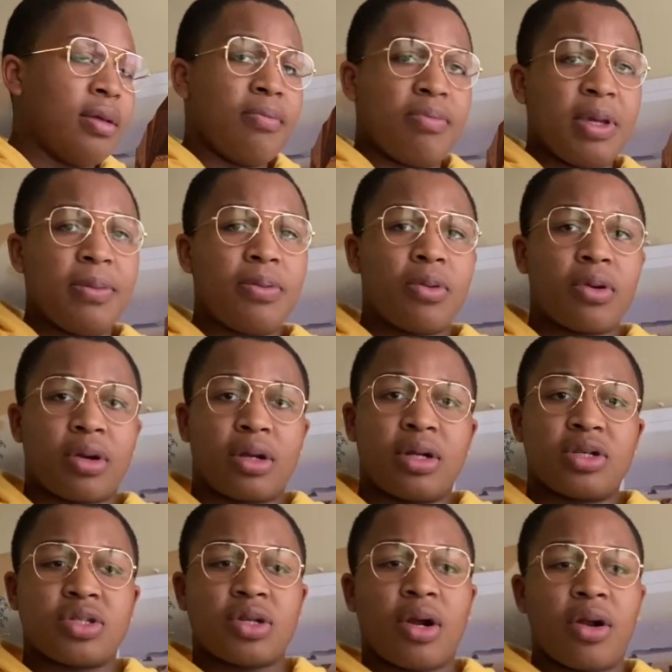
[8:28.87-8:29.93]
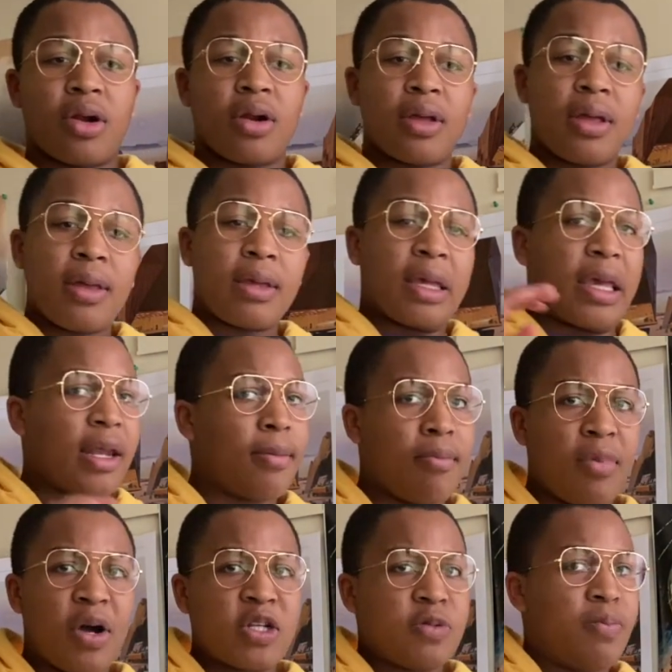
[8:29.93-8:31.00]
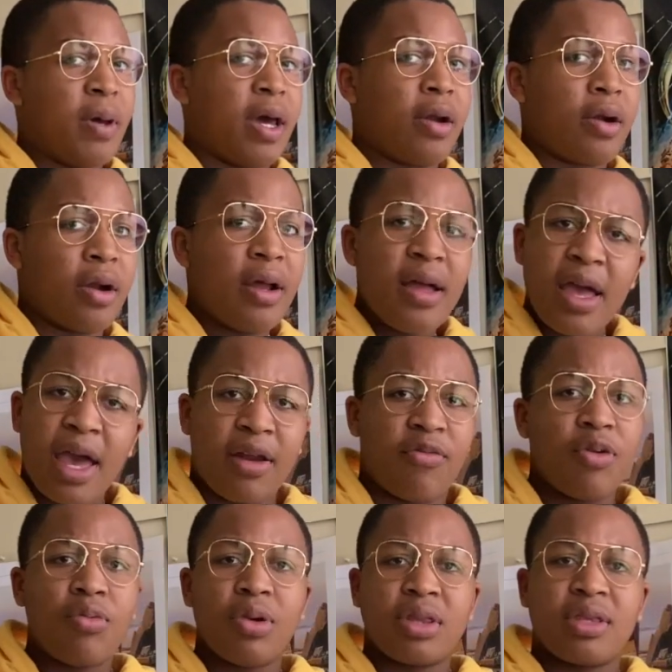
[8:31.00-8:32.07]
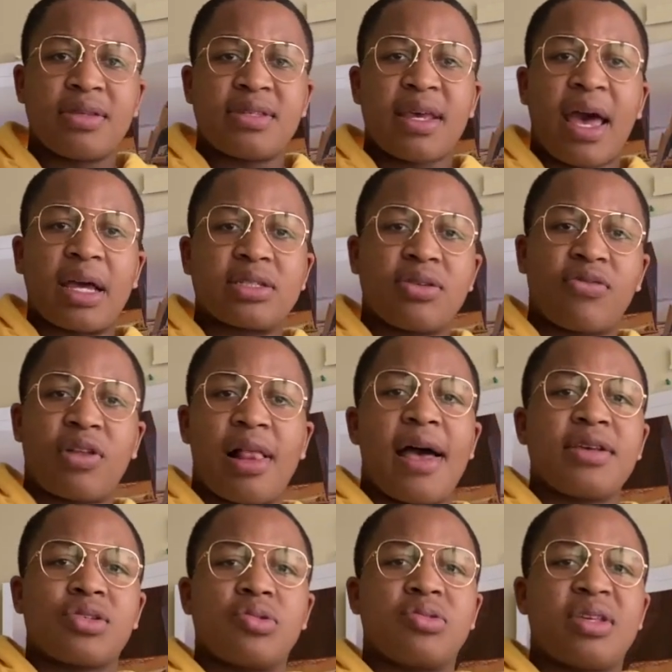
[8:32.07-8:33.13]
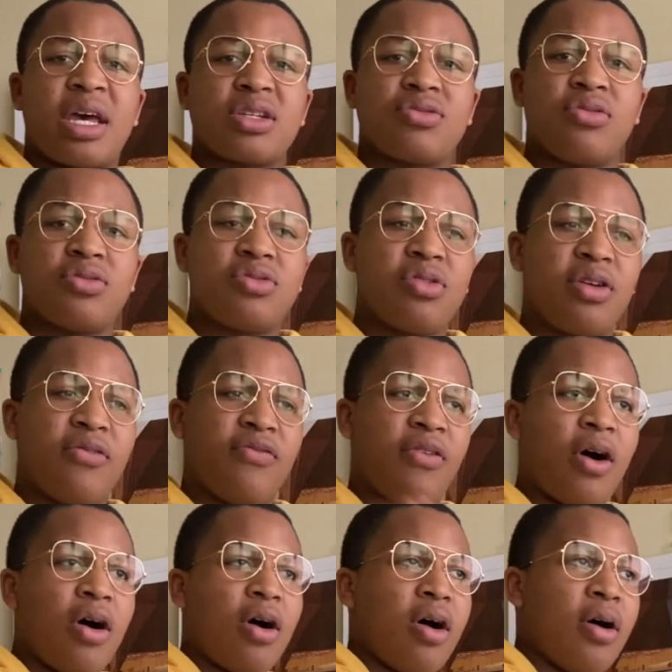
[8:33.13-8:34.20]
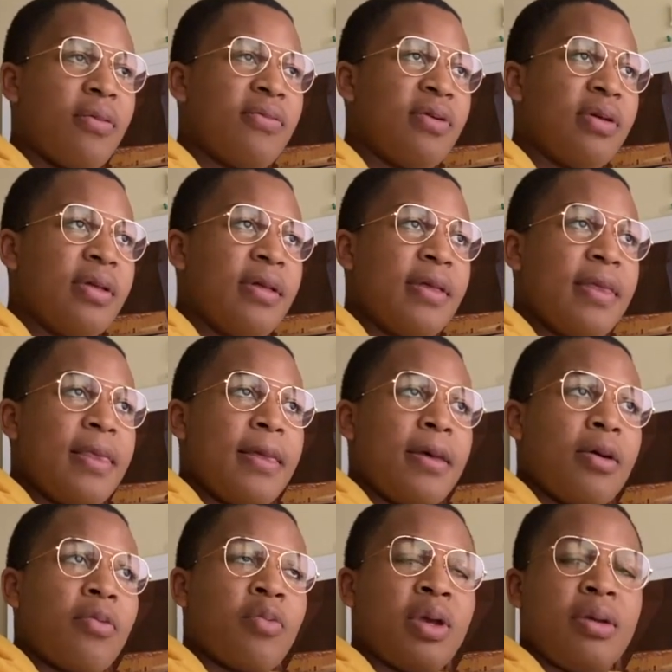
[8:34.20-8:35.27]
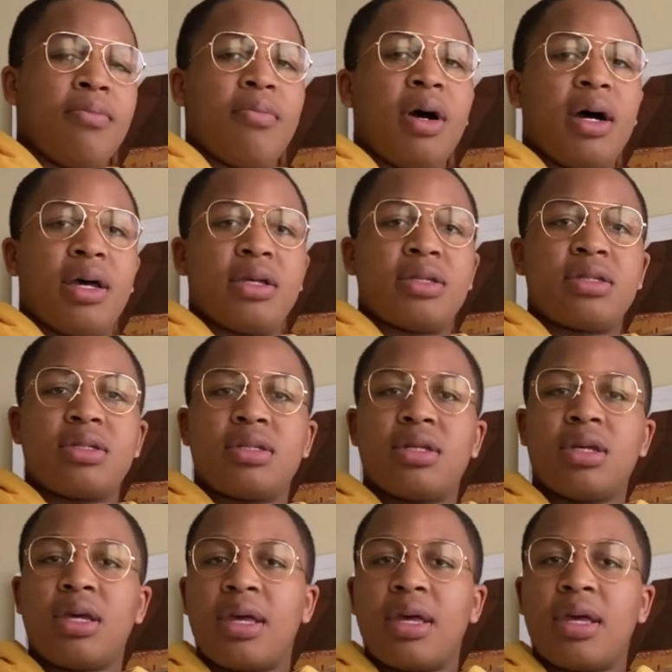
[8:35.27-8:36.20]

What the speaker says: People are gonna start getting much better, and if we want the classical saxophone to evolve, we must